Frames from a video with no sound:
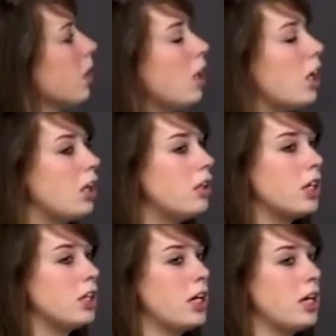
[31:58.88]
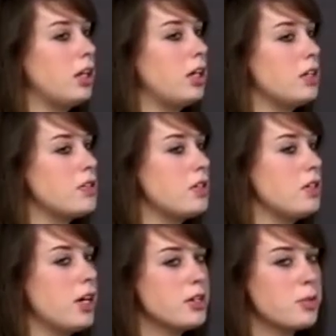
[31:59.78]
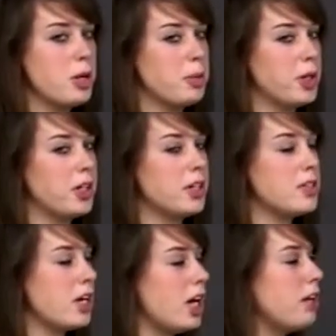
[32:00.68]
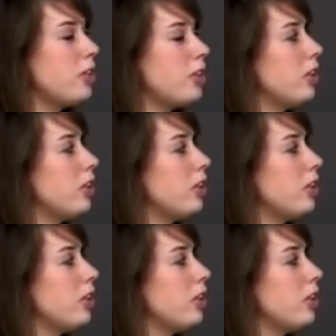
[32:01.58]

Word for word: I'll look on that, and I'll send you guys the paper, because I have it,